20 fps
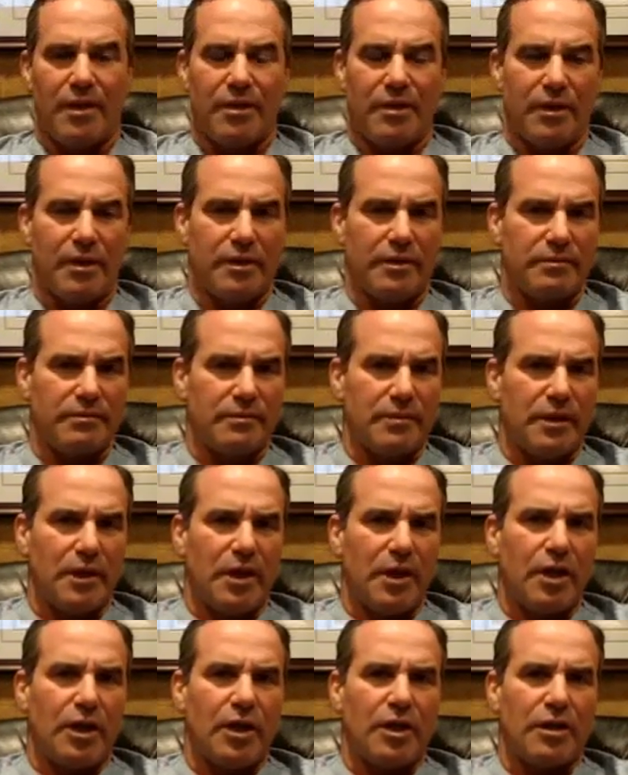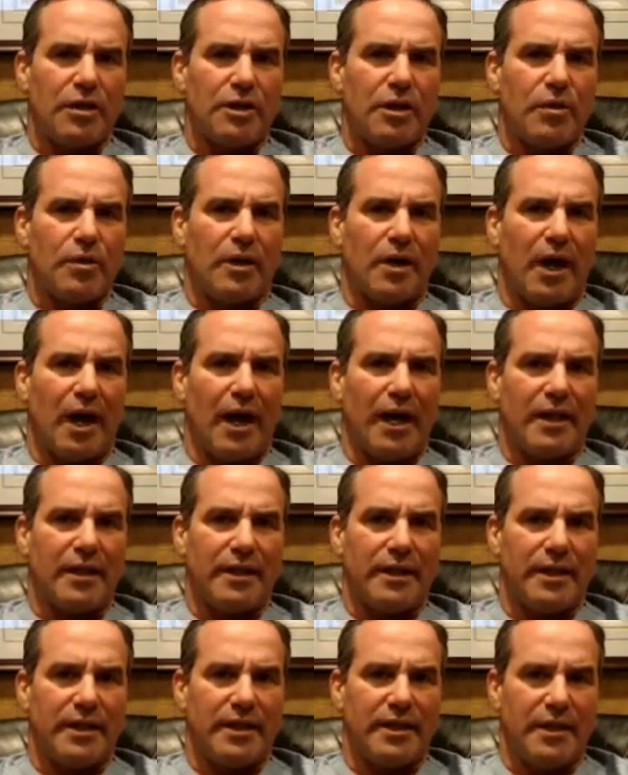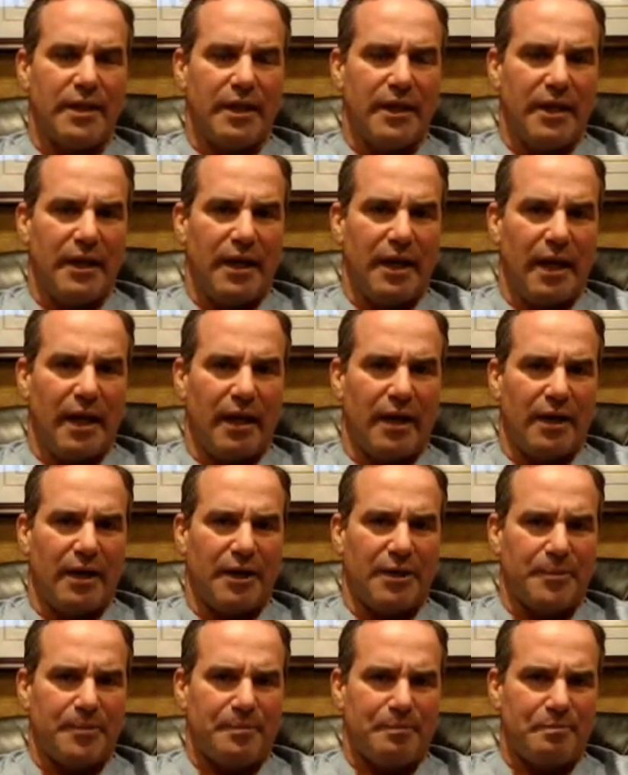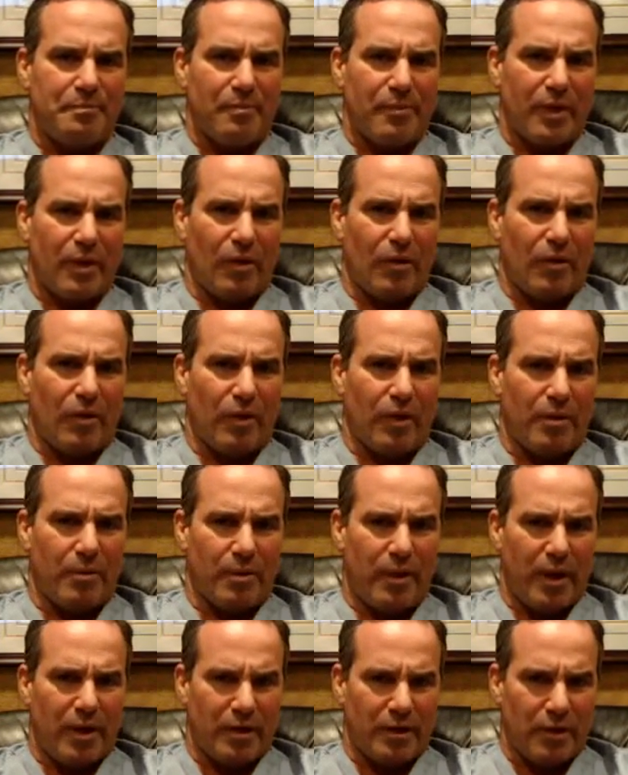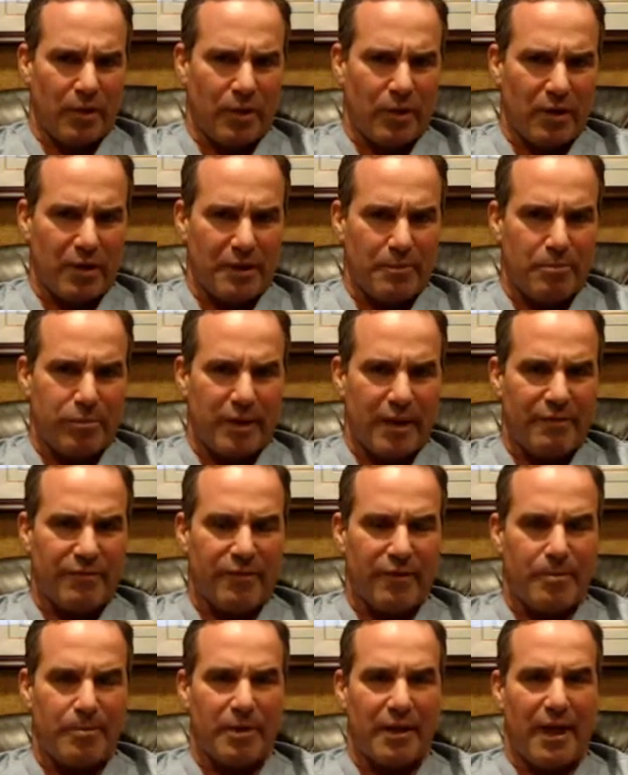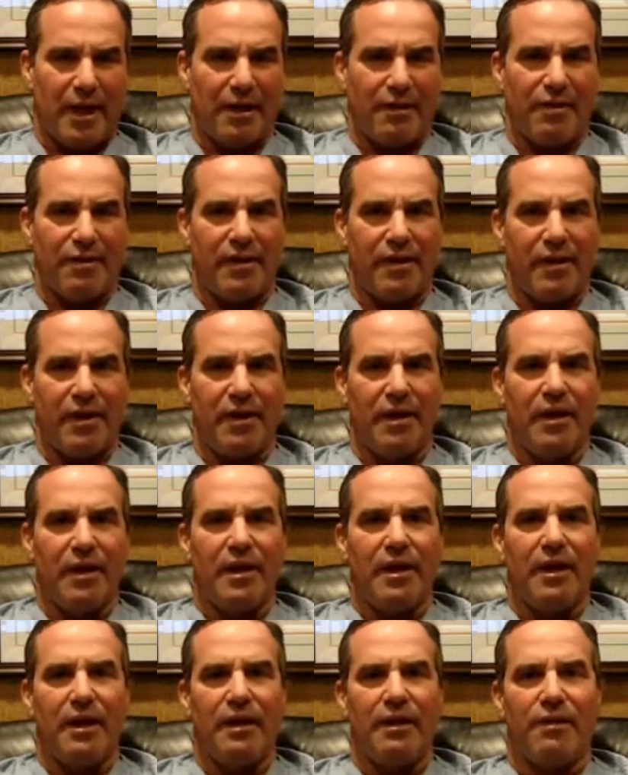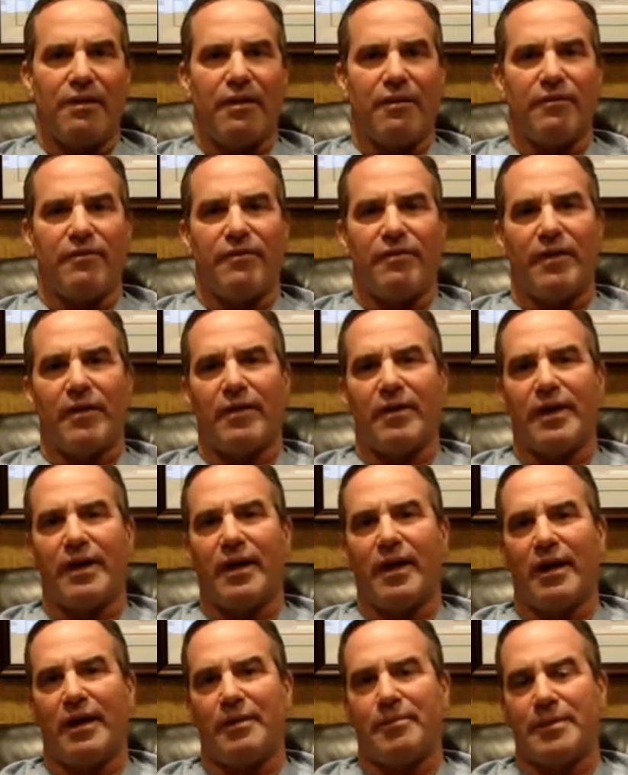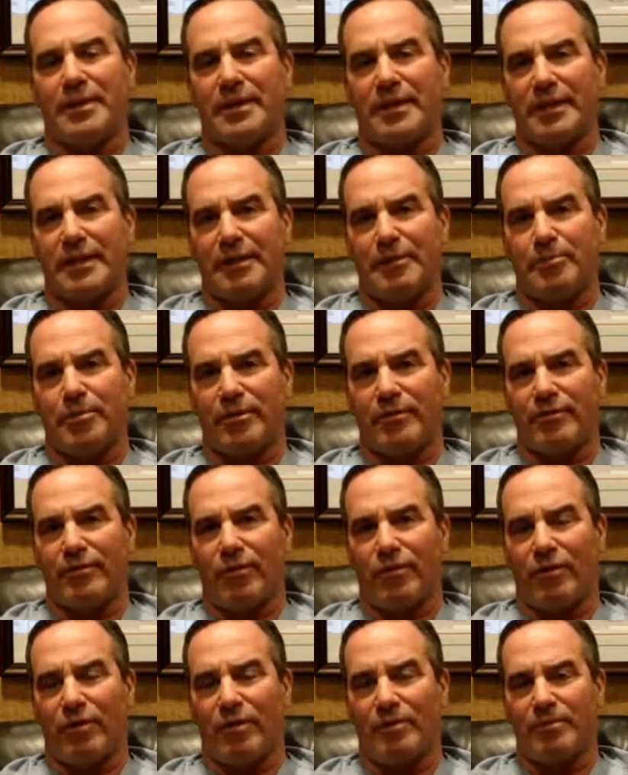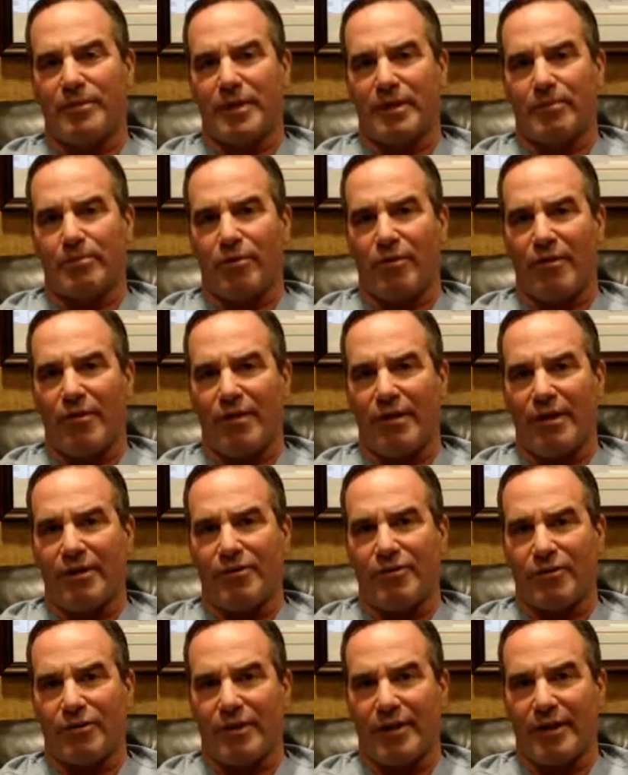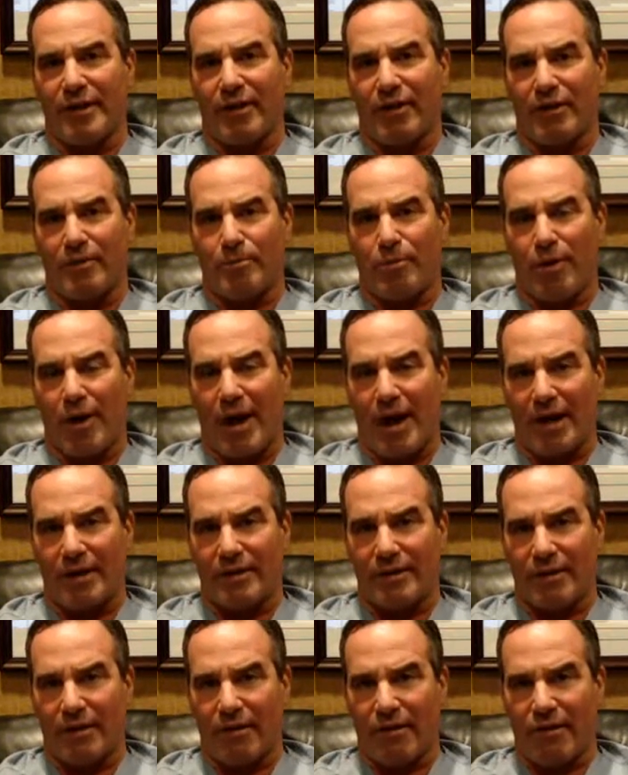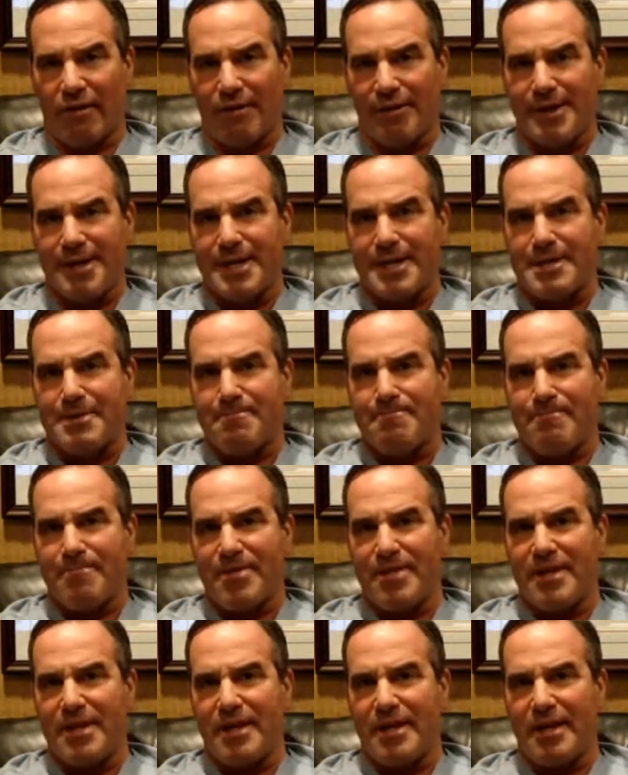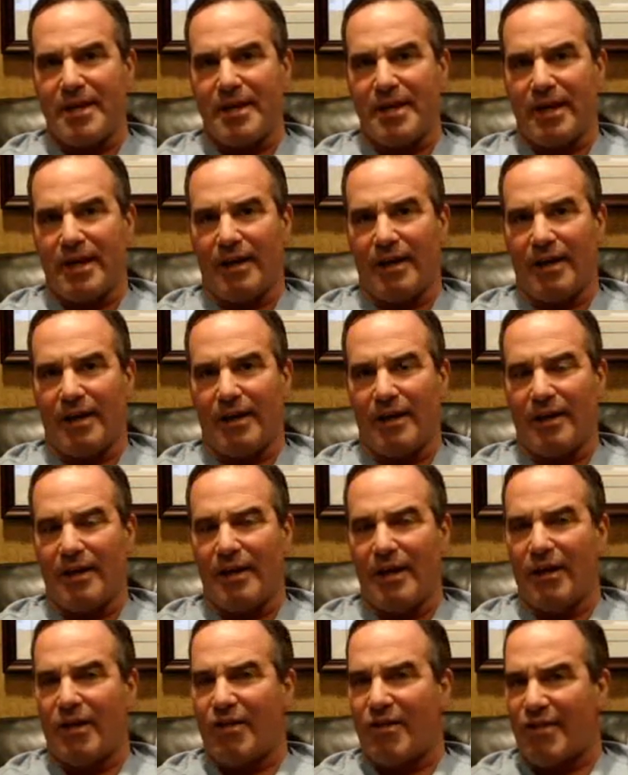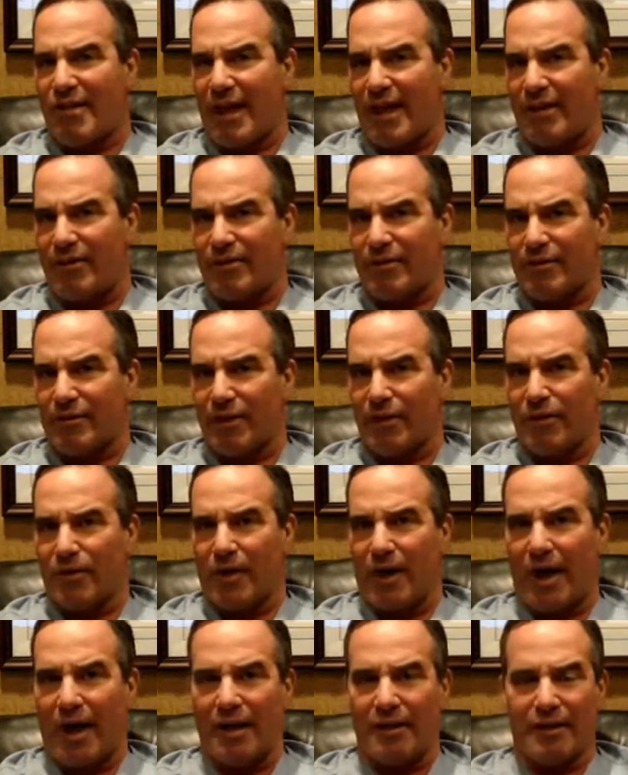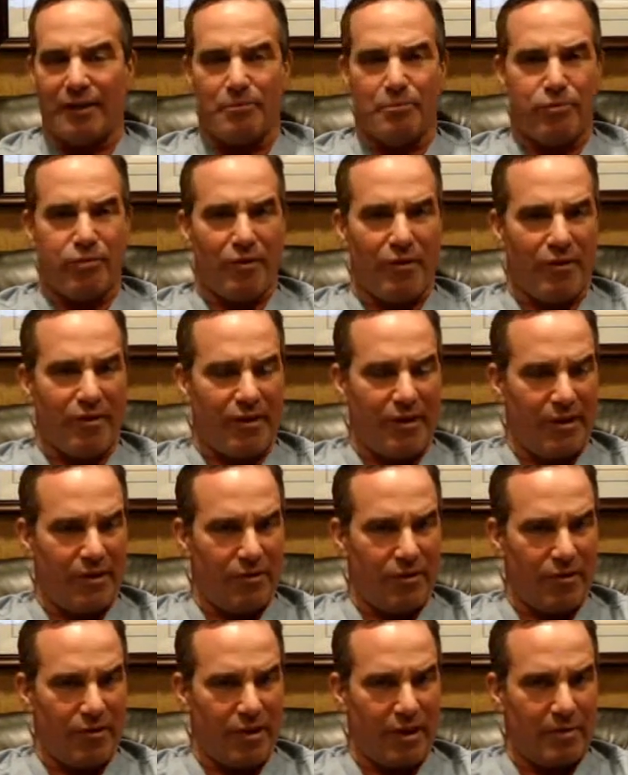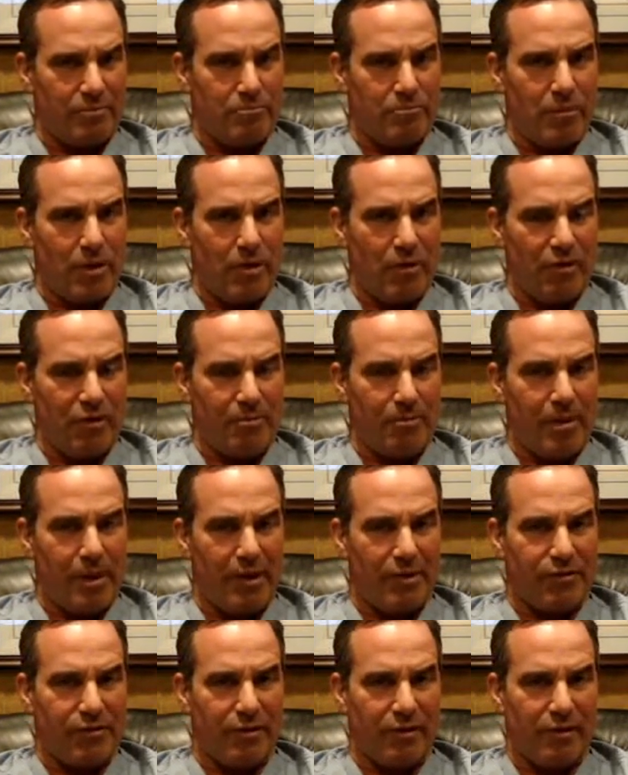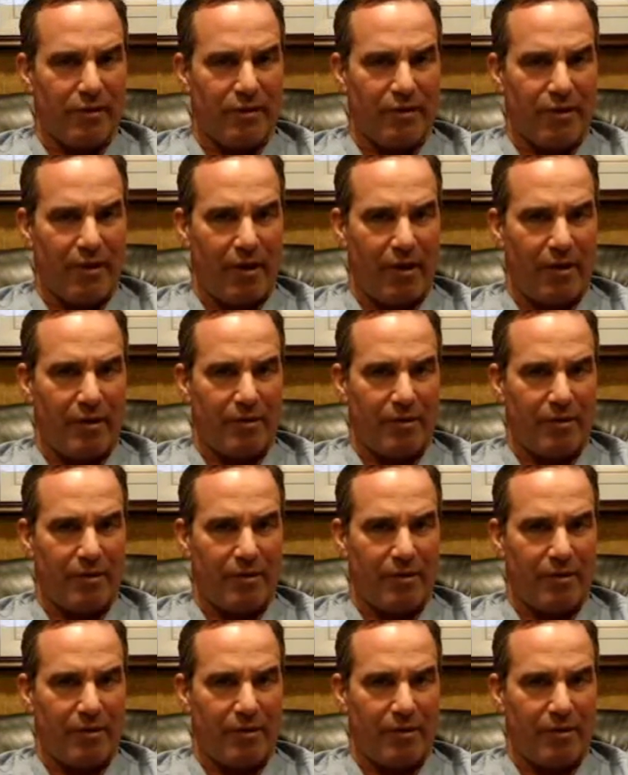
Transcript: The lower eyelid or lower lid blepharoplasty is a very commonly performed procedure in our practice. The standard lower eyelid procedure that most patients